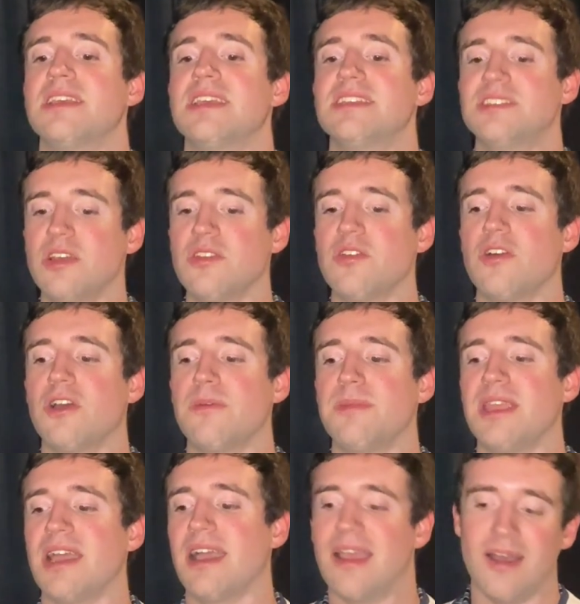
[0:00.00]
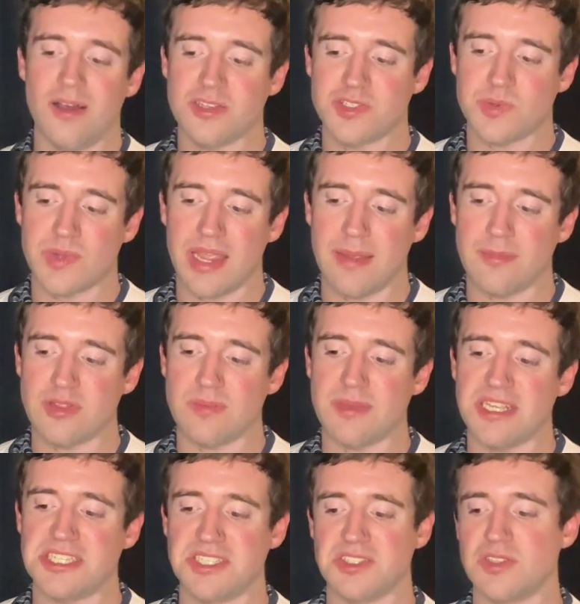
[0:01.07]
His other RBI also came with the
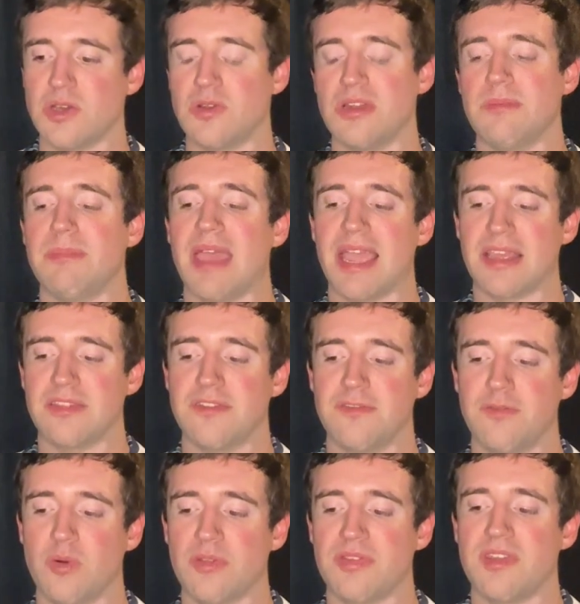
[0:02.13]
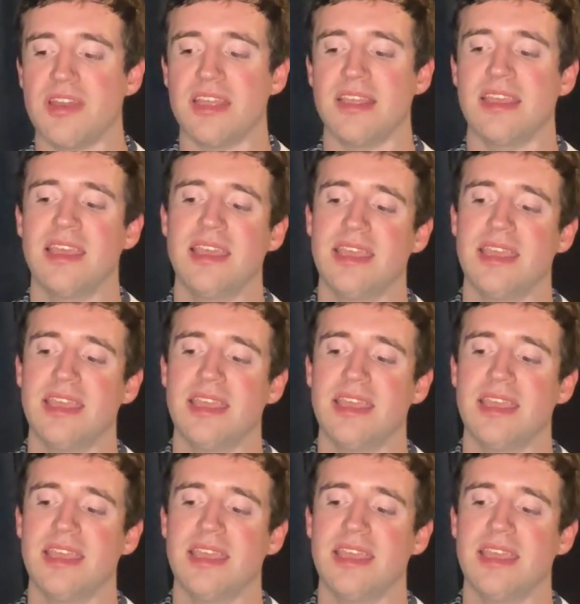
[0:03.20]
bases loaded back in the 4th inning.